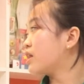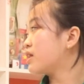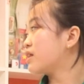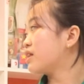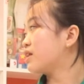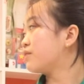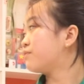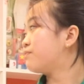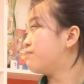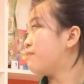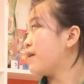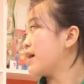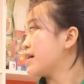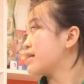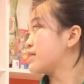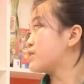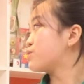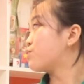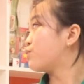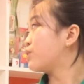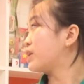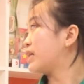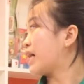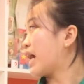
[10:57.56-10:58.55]
The
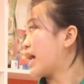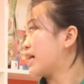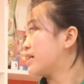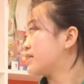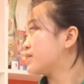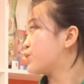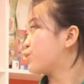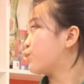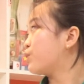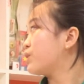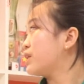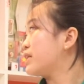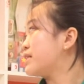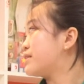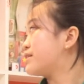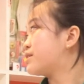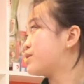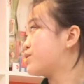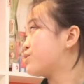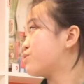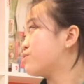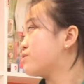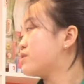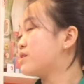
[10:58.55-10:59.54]
best we can do is
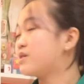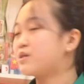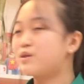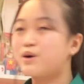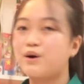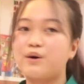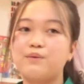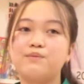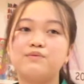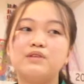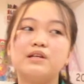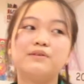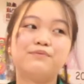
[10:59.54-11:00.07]
to stop the